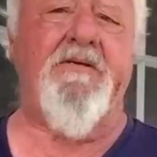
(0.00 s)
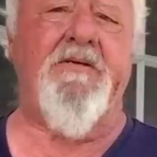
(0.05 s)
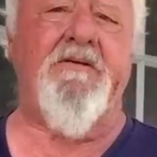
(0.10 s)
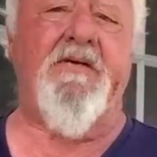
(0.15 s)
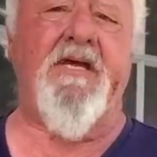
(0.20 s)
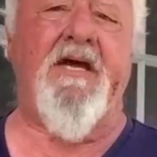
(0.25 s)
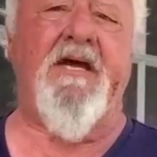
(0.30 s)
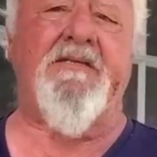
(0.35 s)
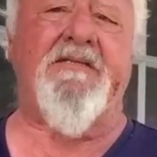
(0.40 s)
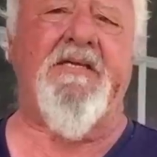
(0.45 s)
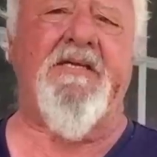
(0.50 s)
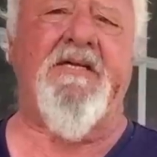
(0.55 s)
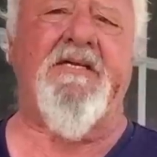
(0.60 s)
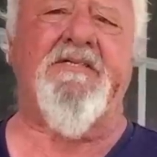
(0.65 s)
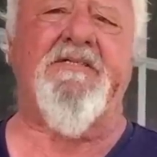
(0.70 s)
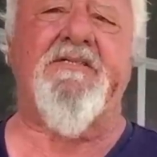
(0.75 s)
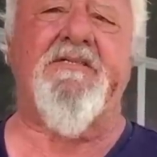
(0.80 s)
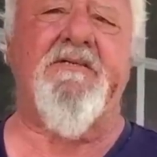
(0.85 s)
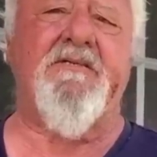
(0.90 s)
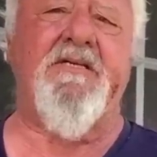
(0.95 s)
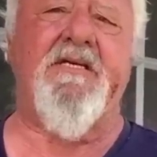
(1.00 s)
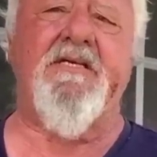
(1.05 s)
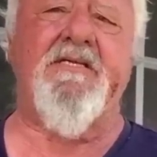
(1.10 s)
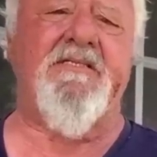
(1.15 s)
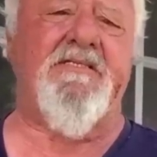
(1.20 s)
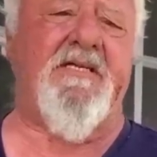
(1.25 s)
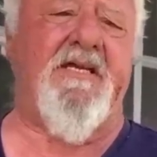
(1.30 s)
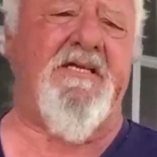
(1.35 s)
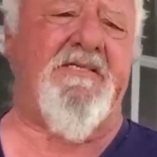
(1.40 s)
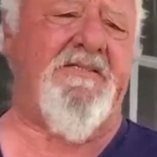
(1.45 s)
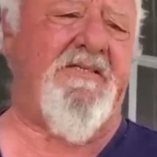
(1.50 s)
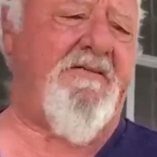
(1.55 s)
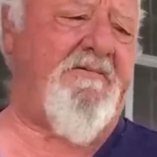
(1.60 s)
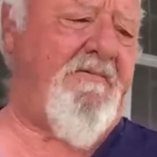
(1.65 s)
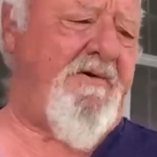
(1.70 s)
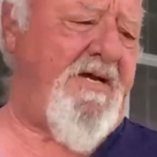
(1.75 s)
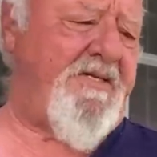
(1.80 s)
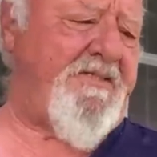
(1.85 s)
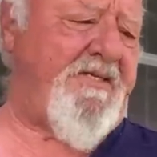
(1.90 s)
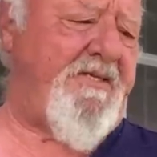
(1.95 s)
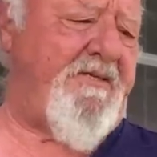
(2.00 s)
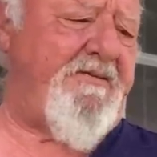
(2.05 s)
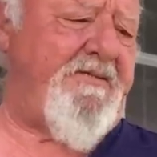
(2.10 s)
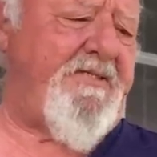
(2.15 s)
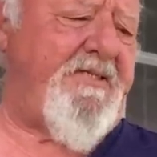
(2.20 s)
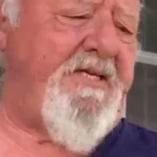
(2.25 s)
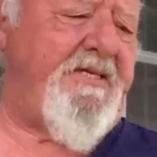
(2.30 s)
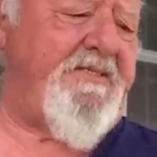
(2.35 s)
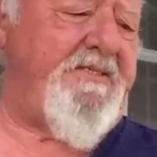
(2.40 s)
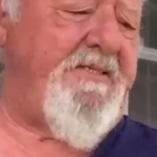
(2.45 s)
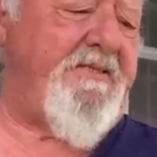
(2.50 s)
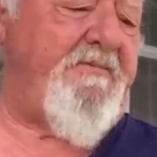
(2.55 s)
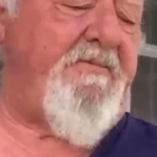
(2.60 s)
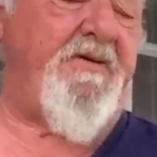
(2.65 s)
You got this. He says it. Roscoe says it.